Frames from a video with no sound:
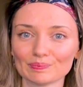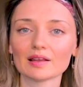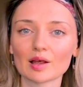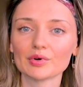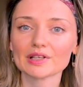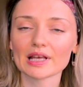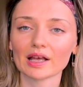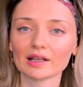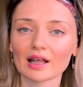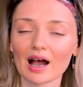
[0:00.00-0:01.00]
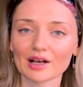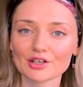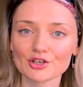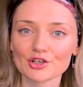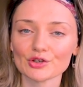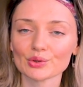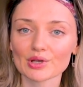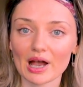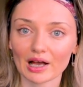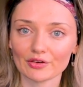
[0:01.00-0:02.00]
Number 10 attitude
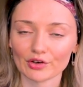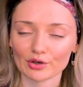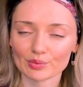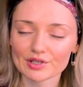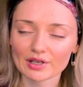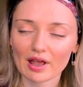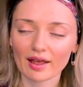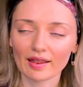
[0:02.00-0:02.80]
adverbs.